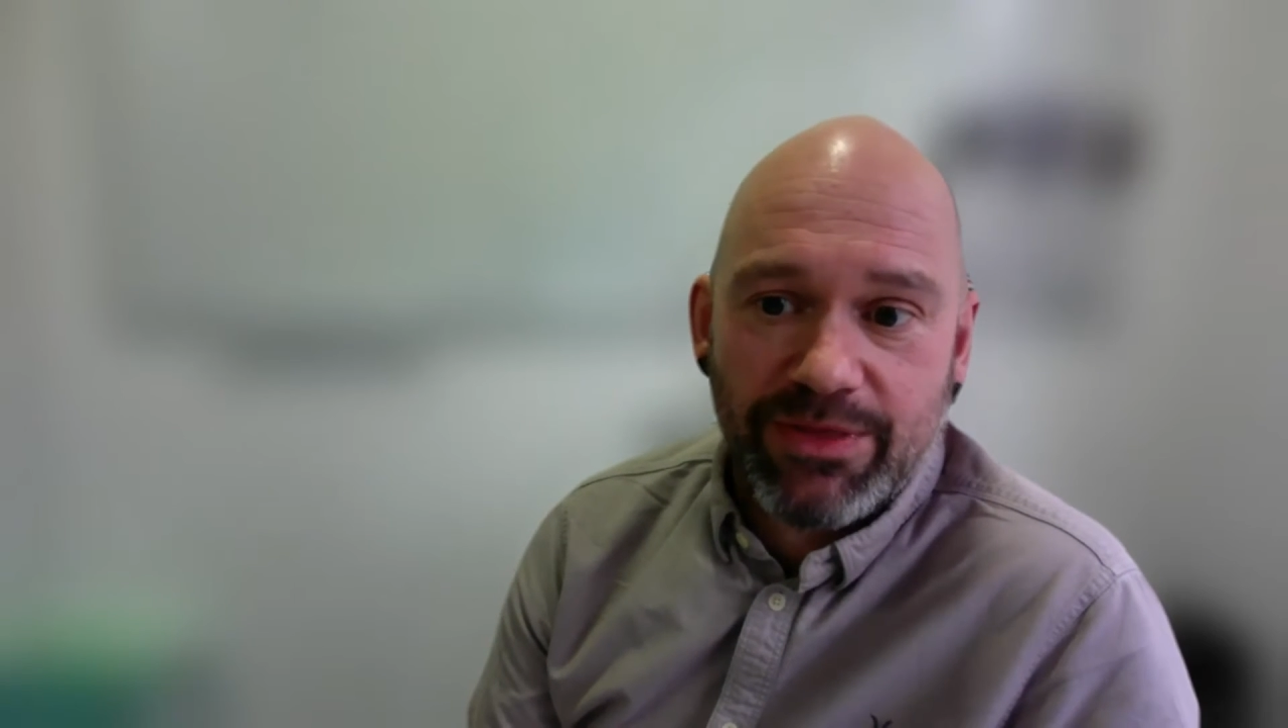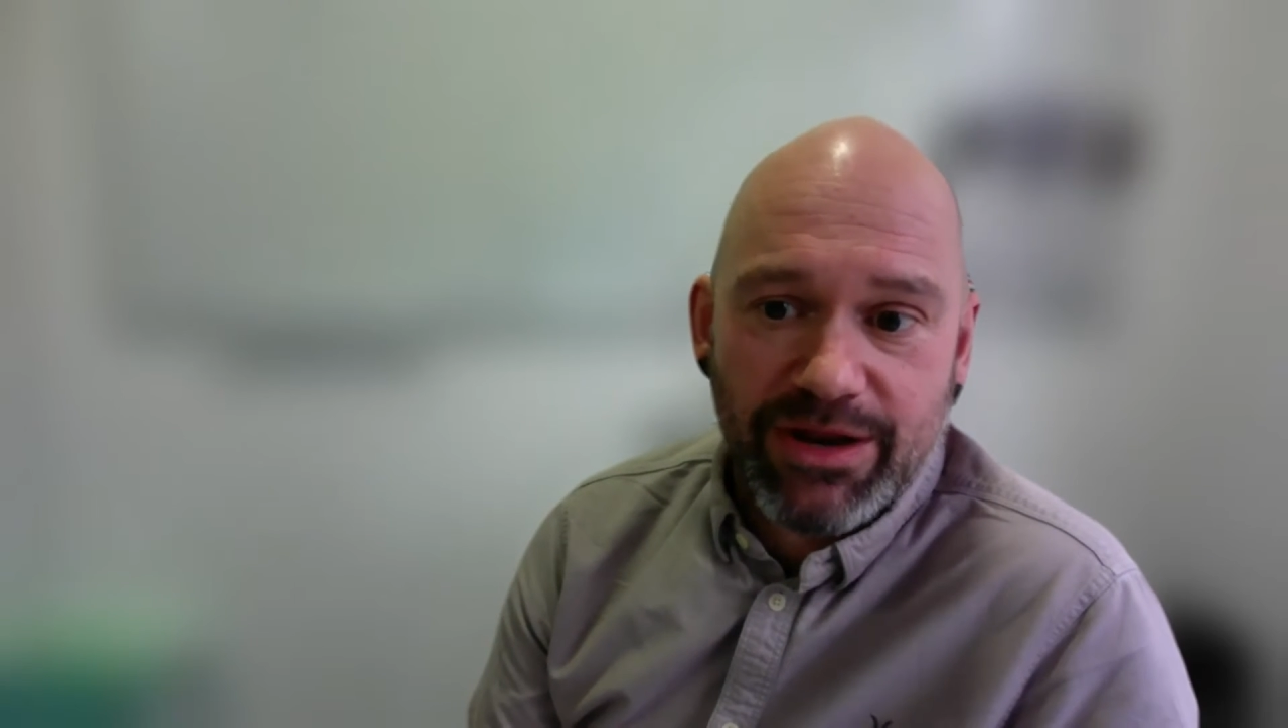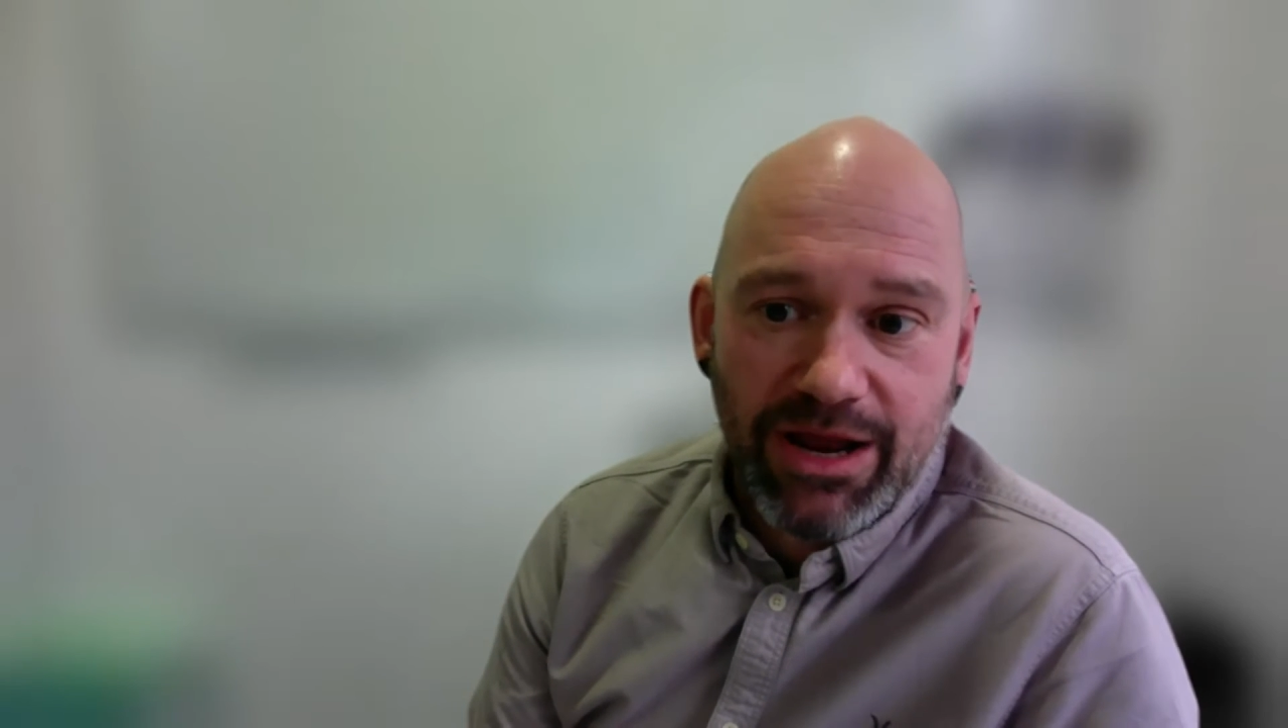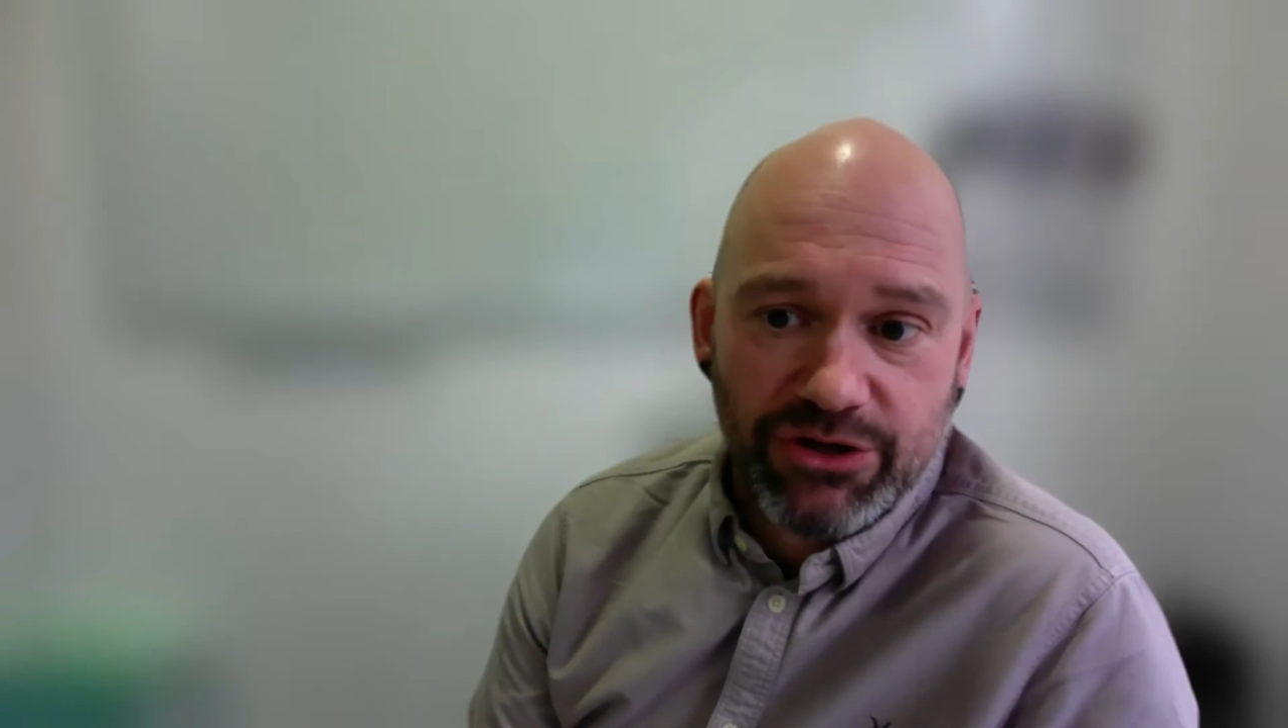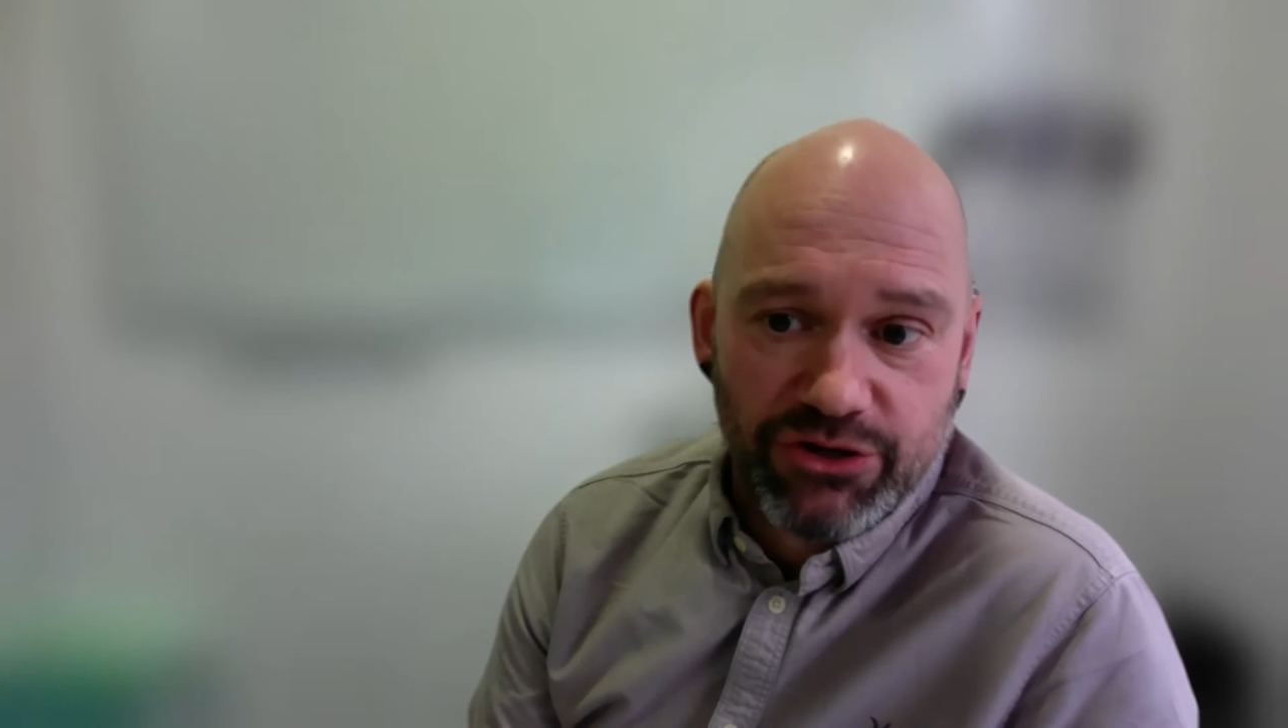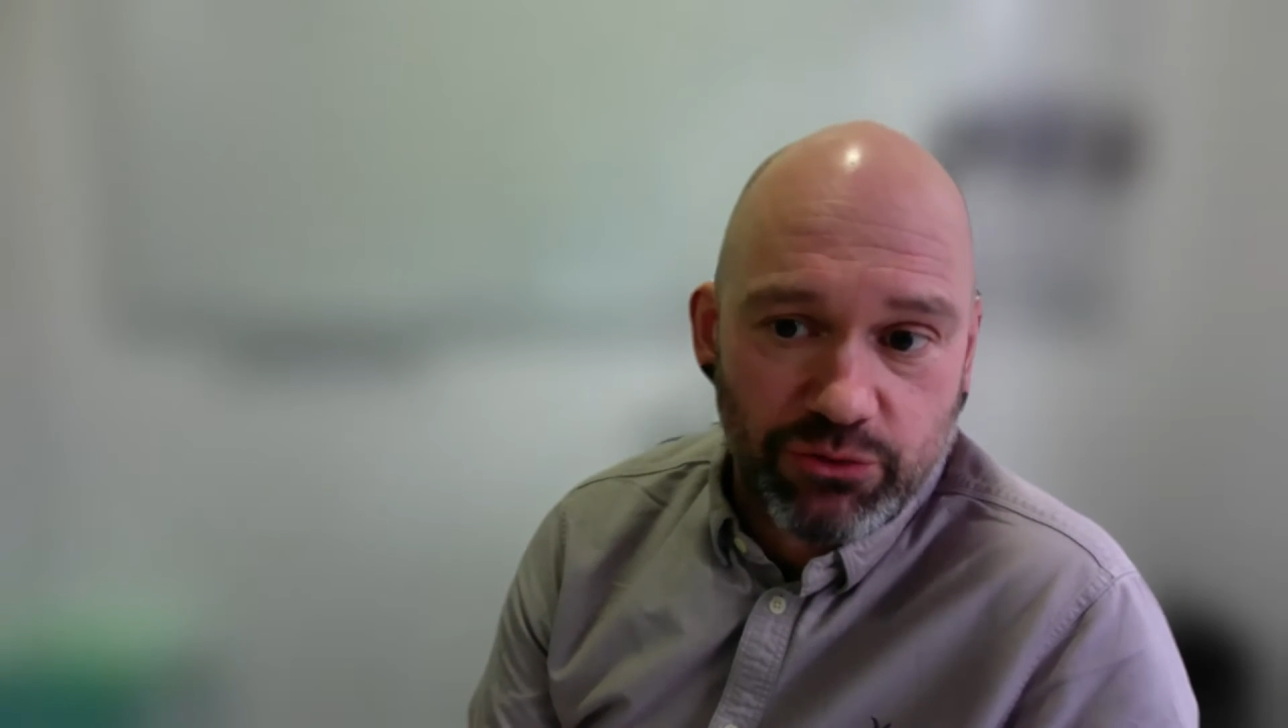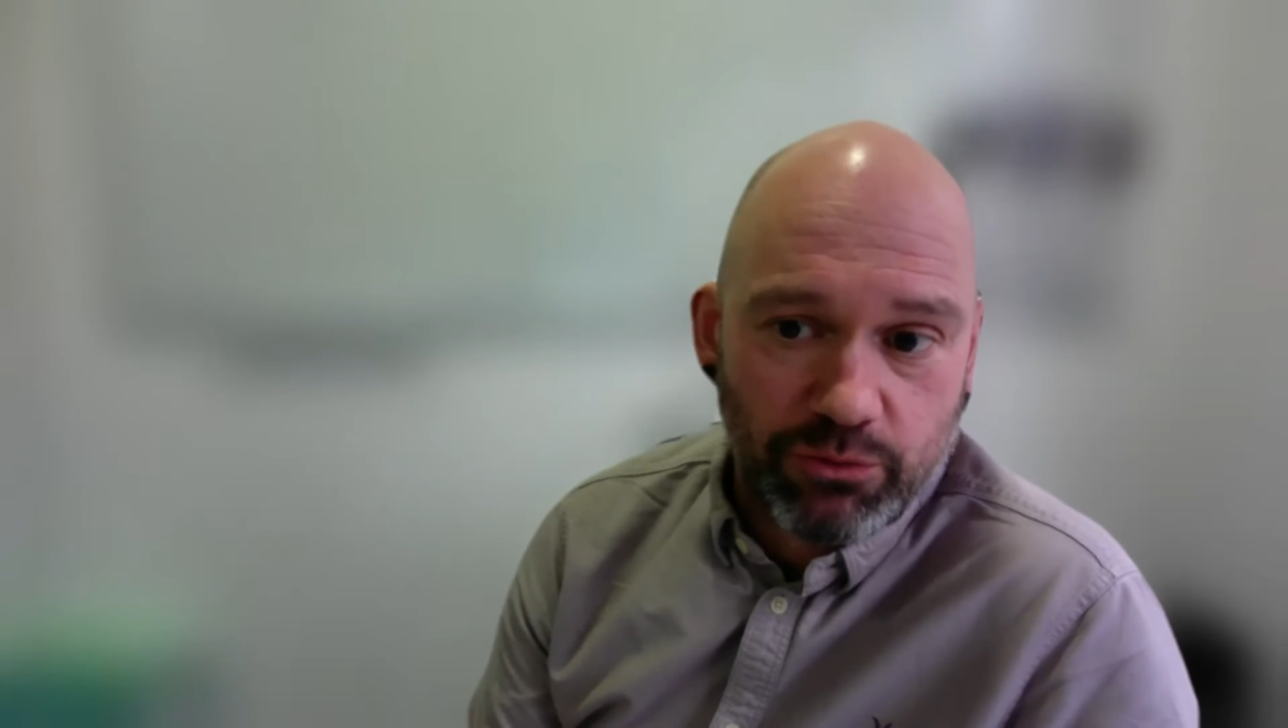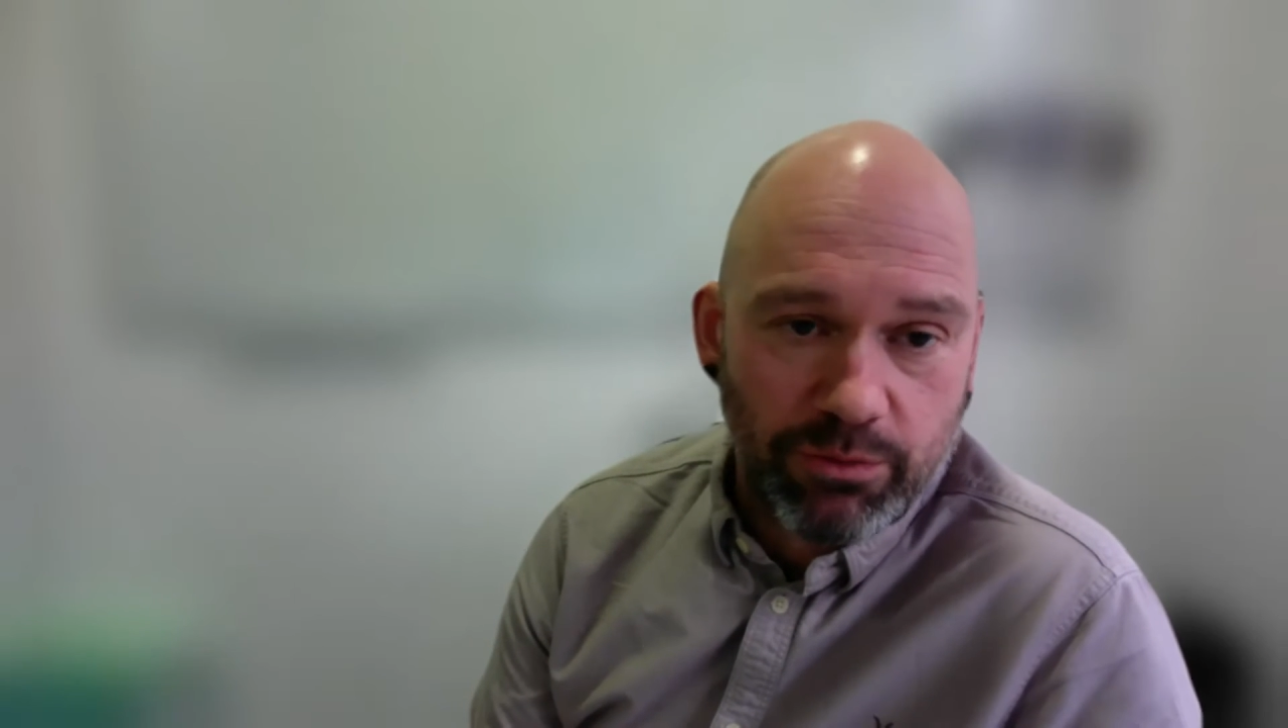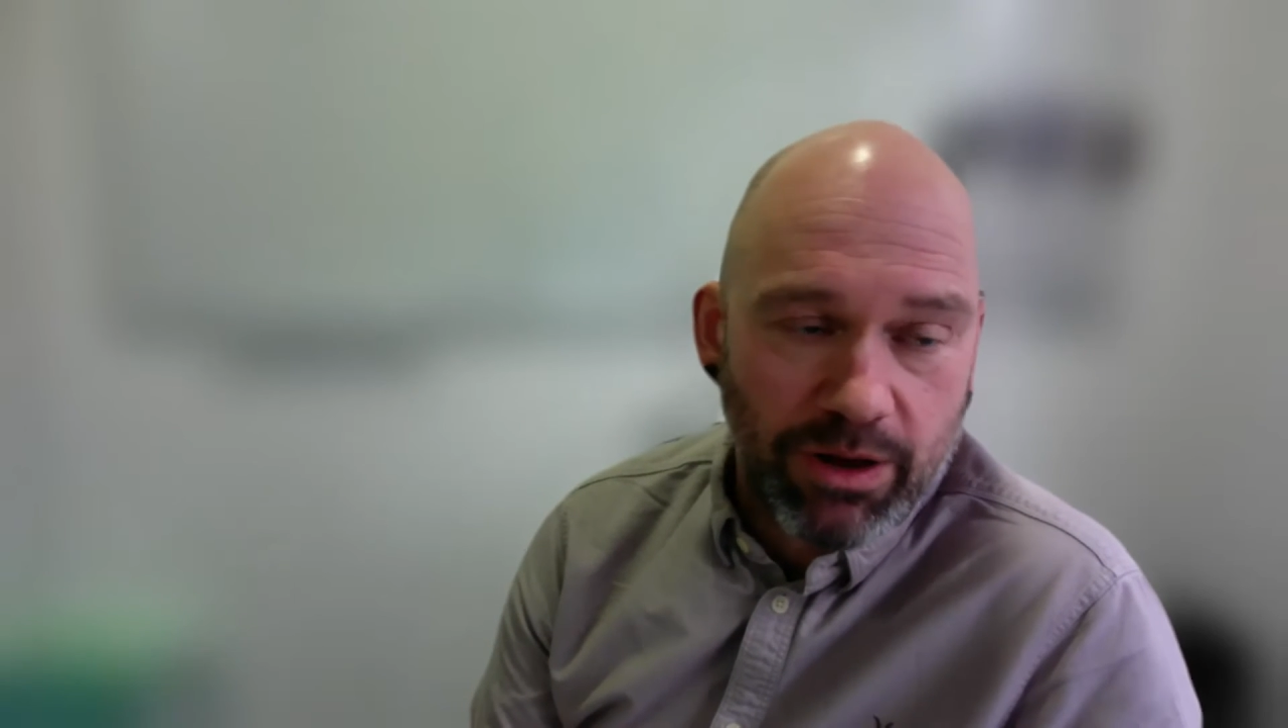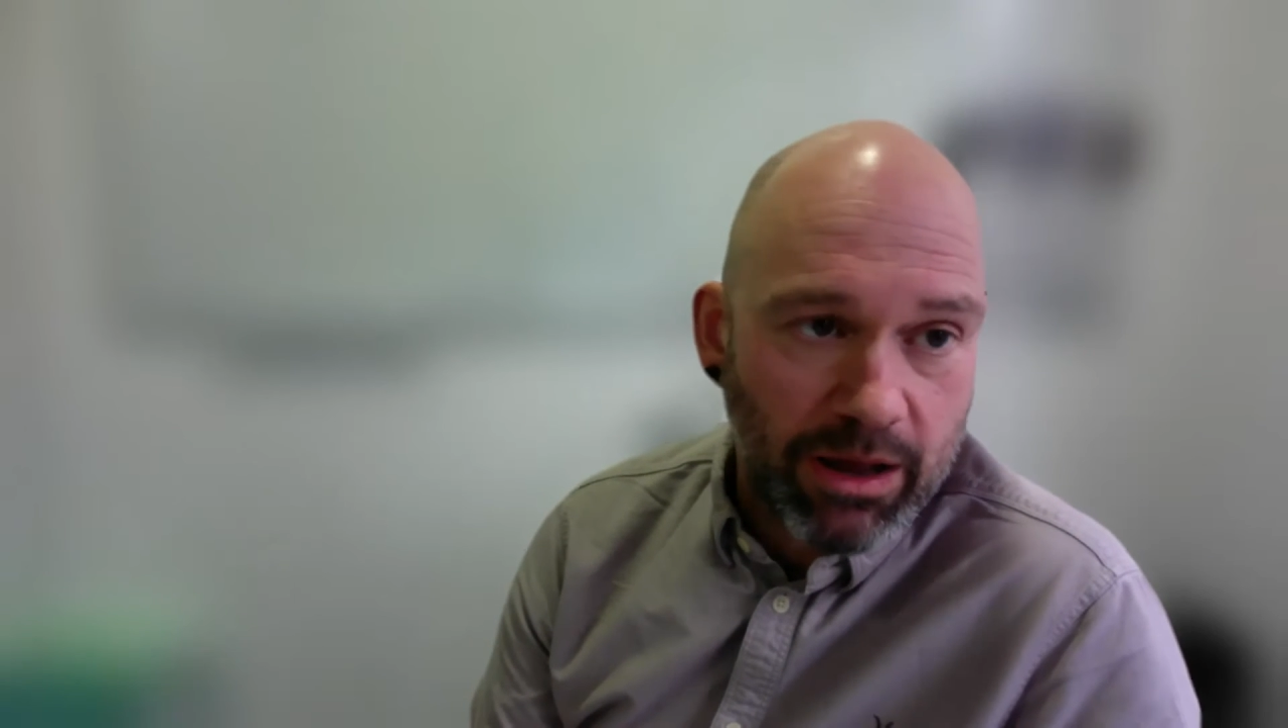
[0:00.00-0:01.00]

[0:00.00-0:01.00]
national